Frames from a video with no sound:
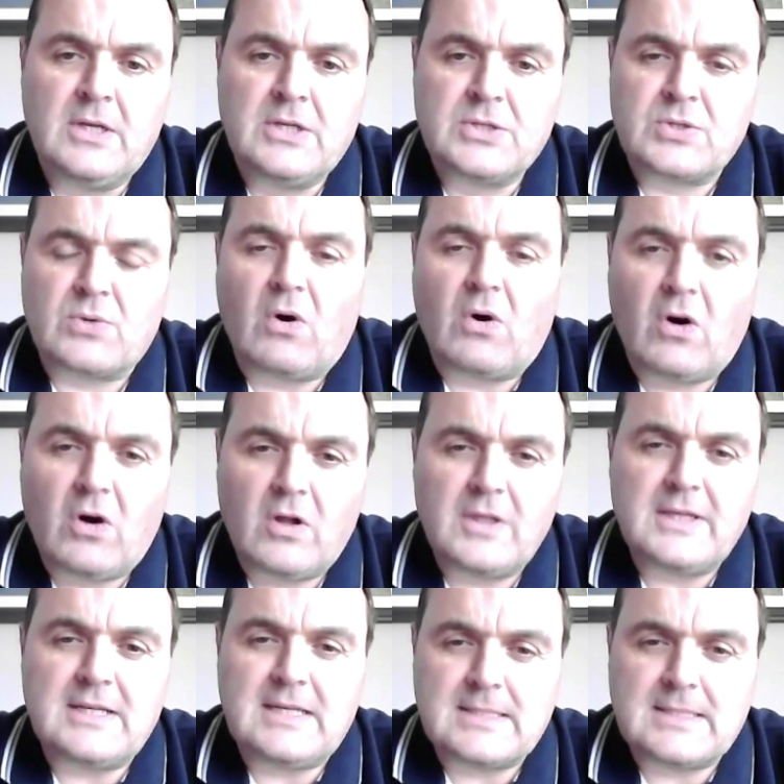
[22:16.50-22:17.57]
So all
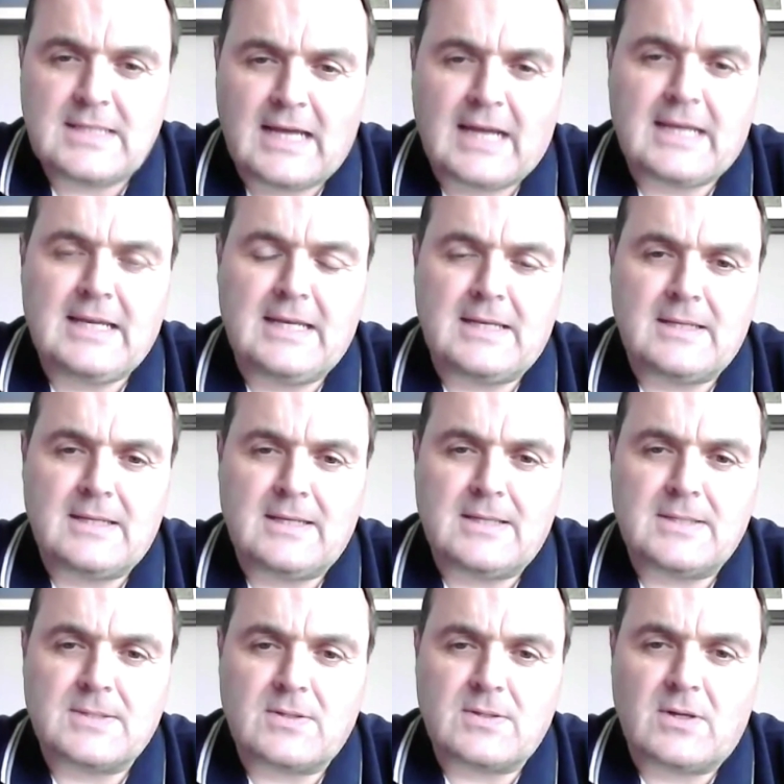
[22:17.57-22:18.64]
that is lacking
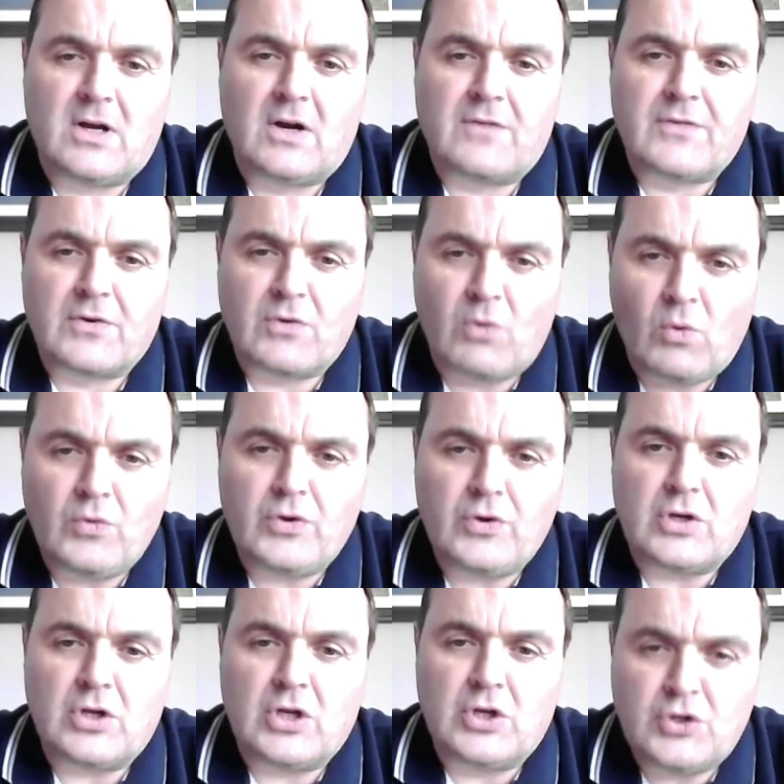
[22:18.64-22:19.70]
is of our
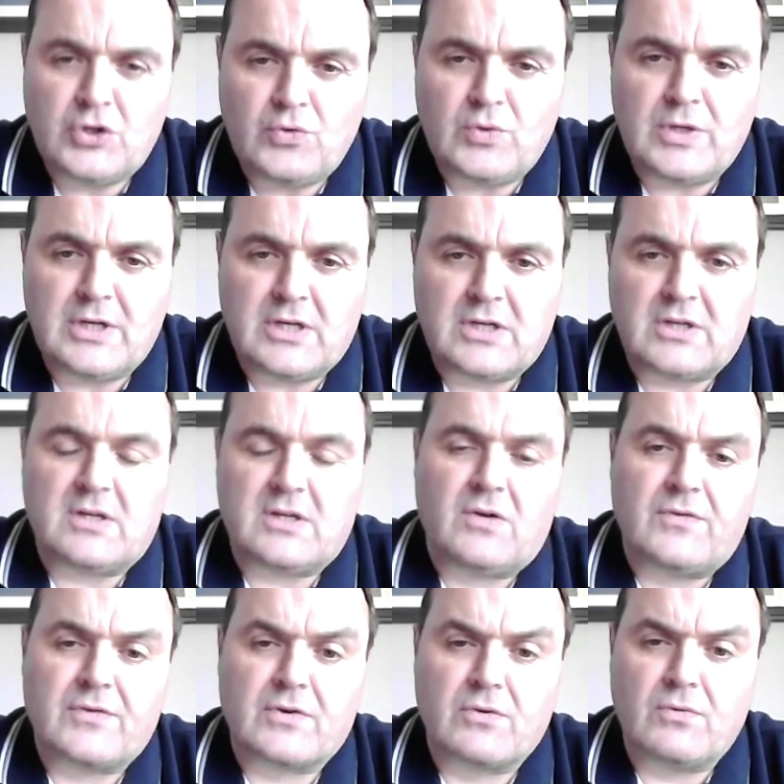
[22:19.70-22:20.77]
own doing and
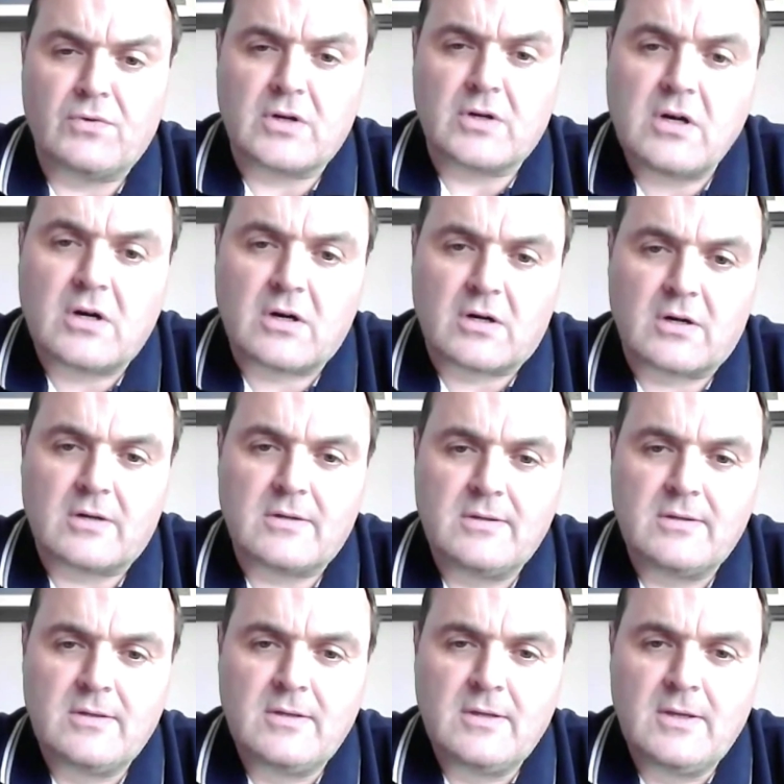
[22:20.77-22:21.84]
of our own accord.
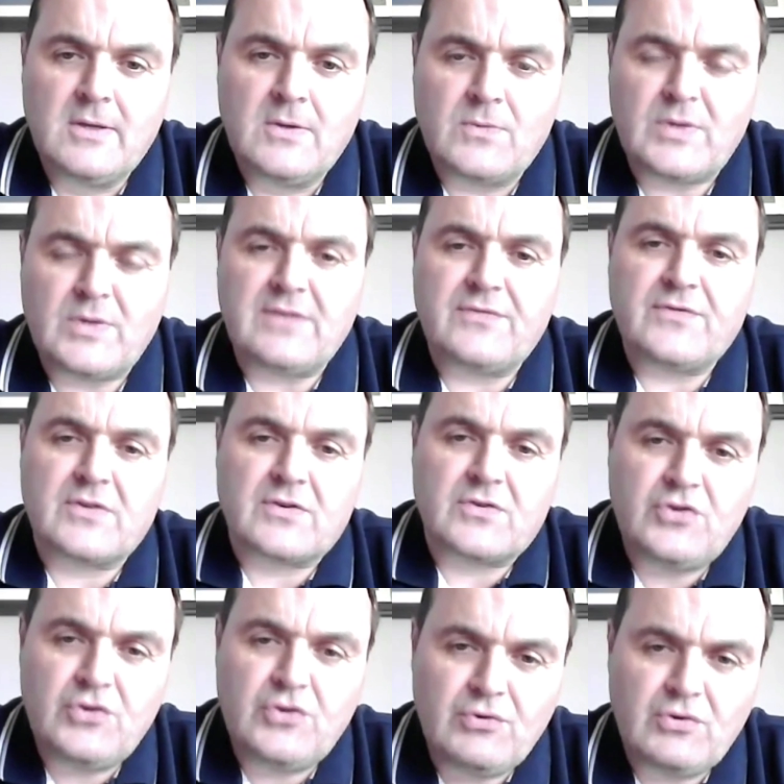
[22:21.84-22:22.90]
We for
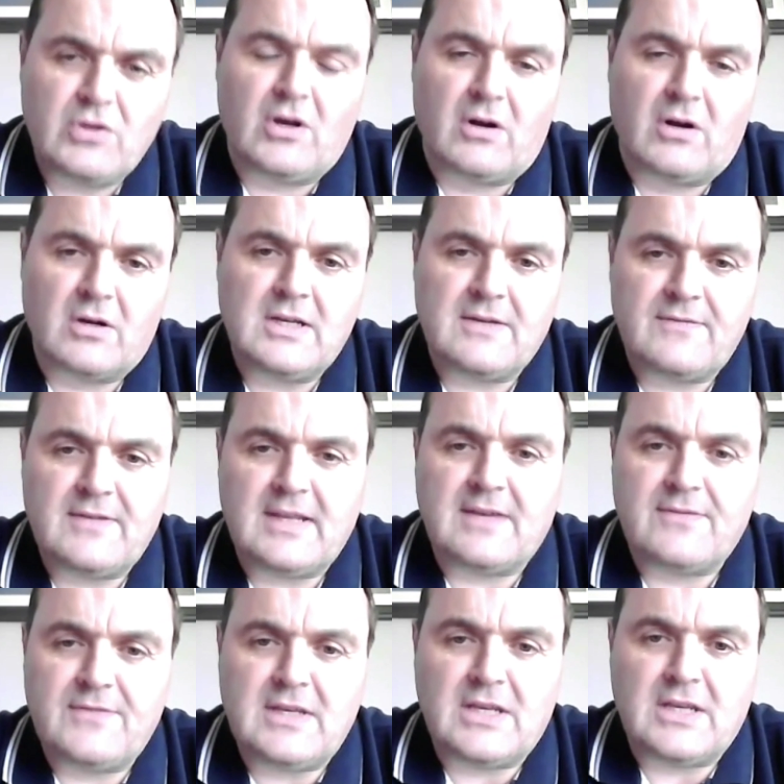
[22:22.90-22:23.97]
too long have
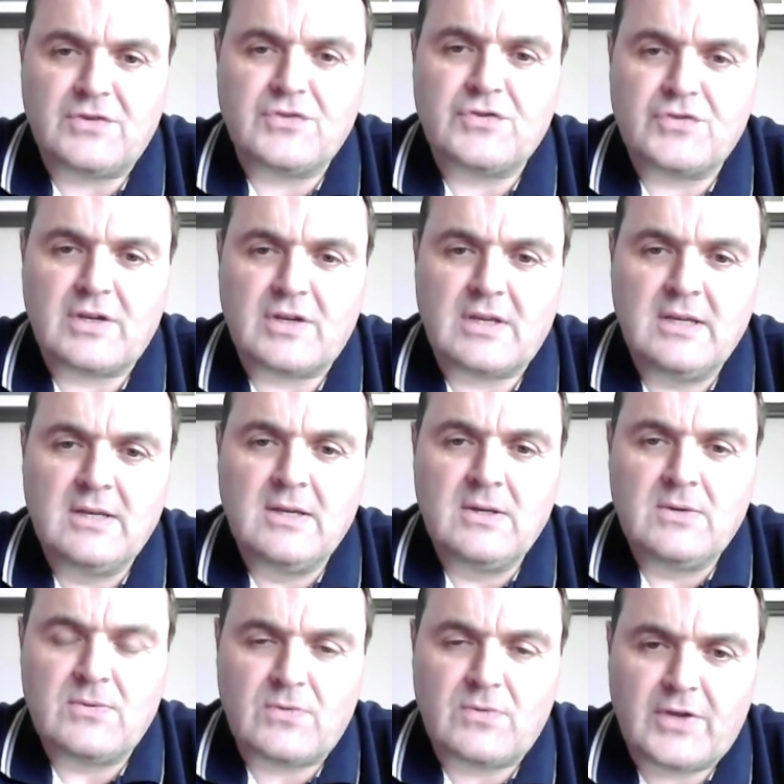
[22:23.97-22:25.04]
left the industry
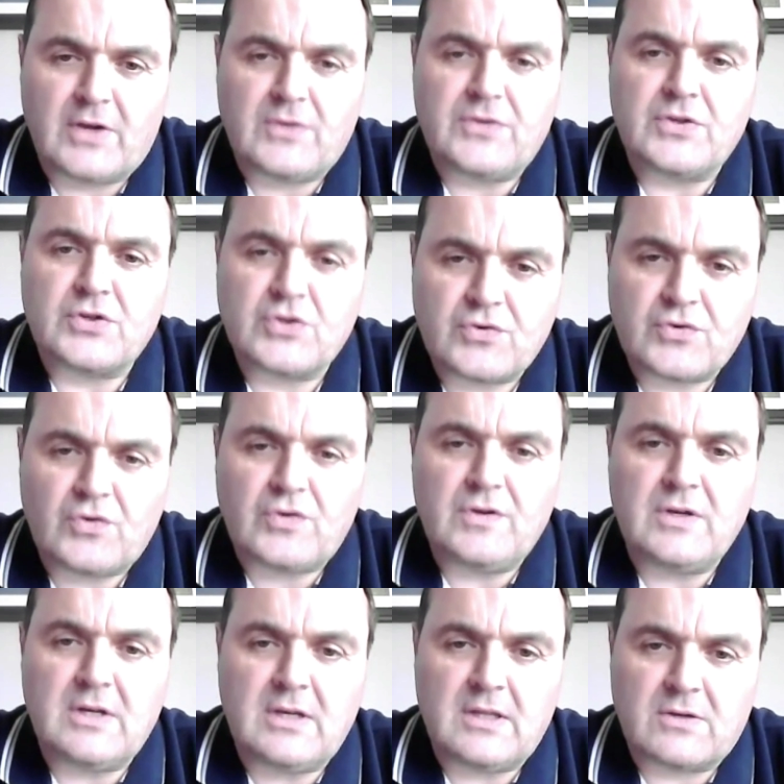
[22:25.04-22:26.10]
without the
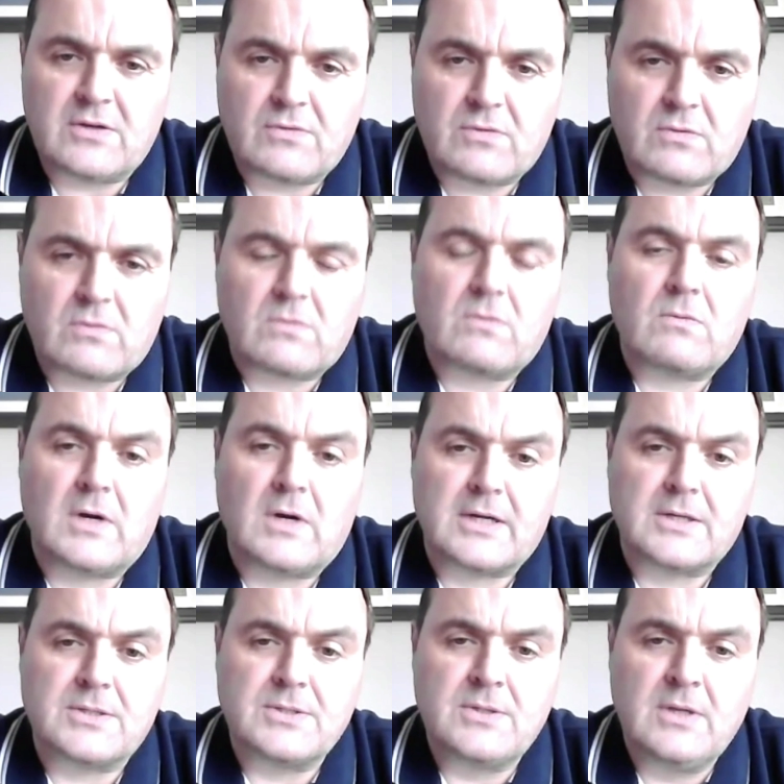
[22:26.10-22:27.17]
scrutiny that it
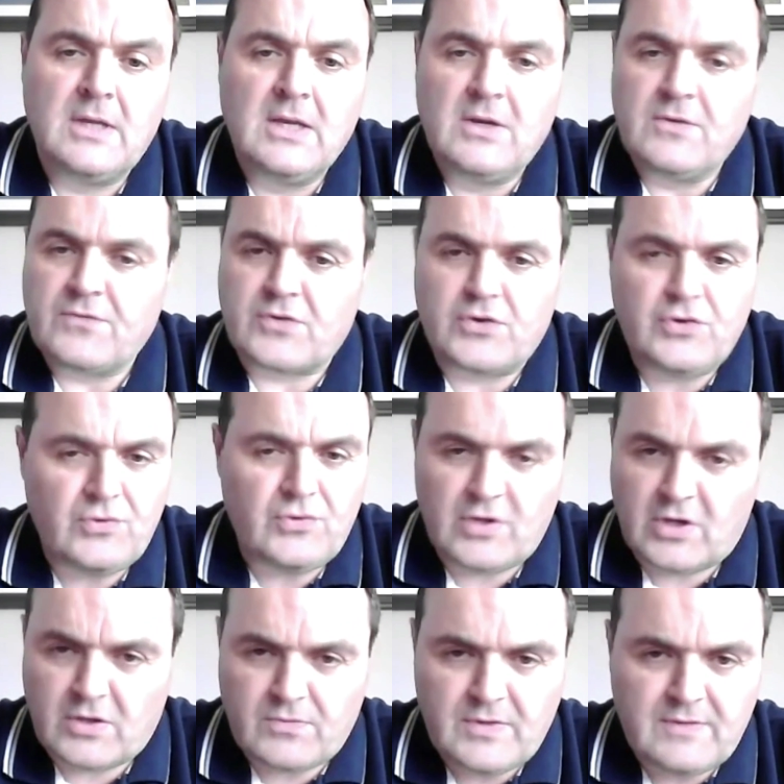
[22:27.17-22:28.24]
requires. For too
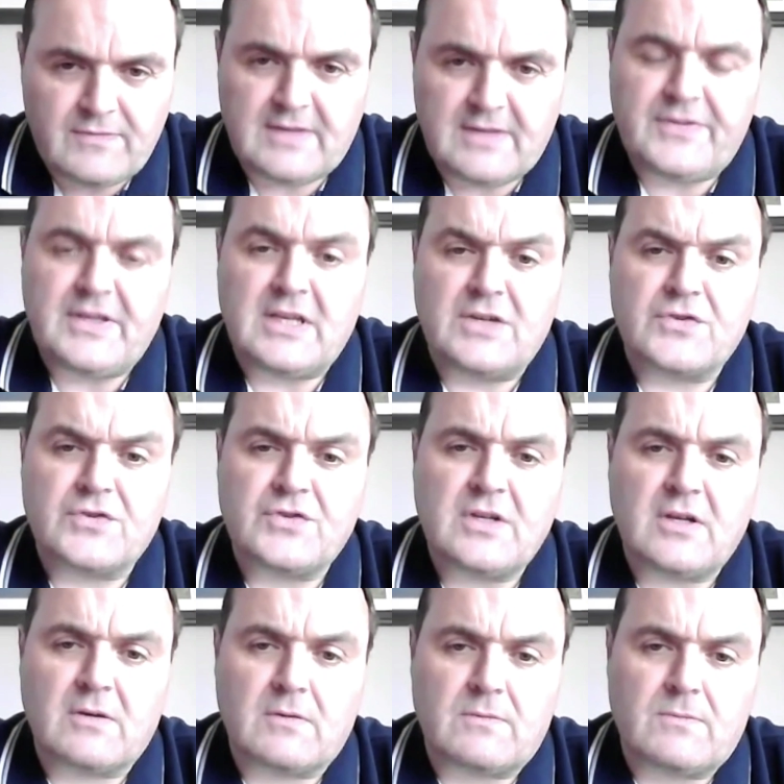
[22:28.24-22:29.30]
long we've left the
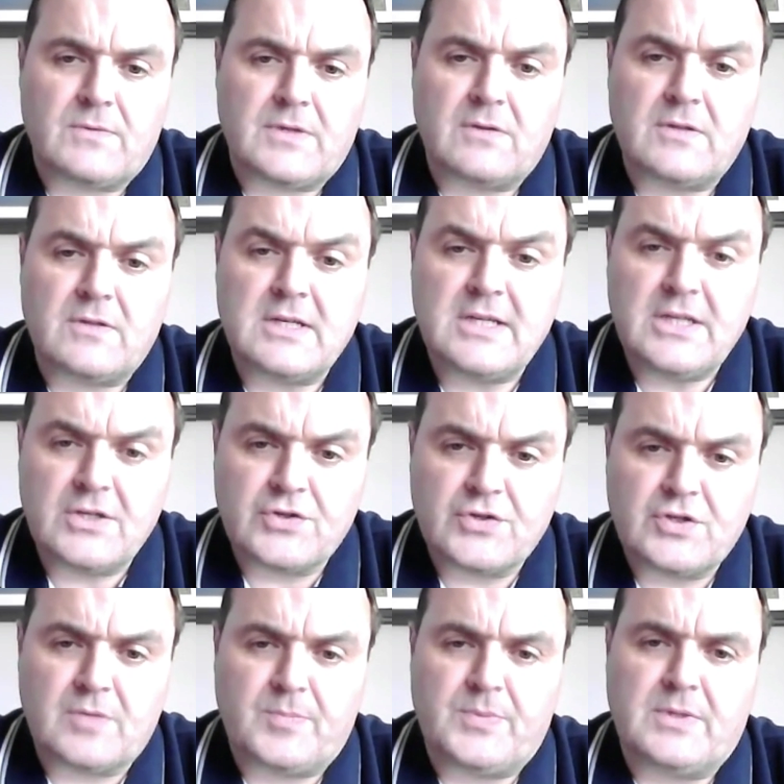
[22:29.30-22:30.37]
industry out without the
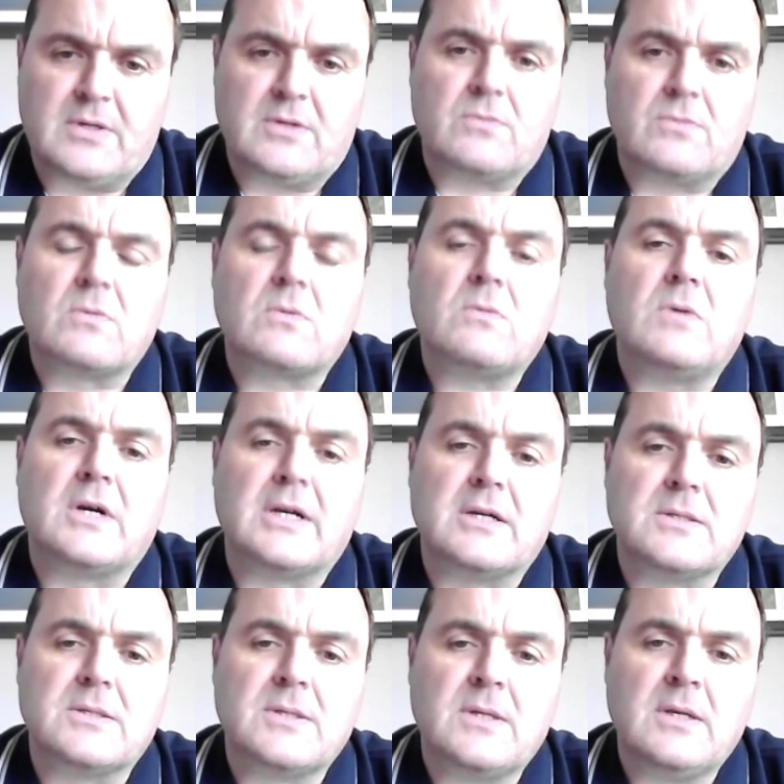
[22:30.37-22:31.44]
leadership that it
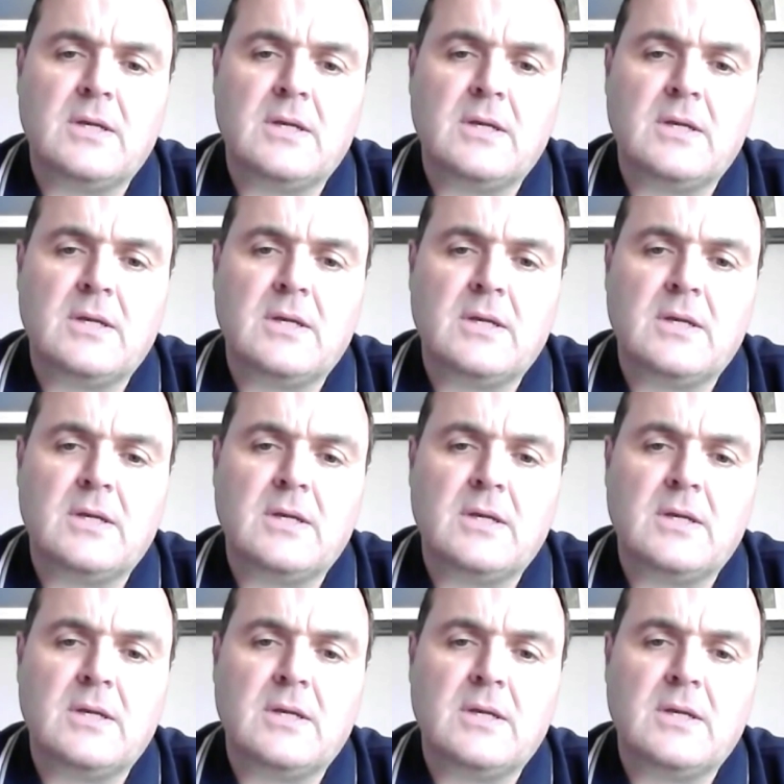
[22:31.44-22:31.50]
requires.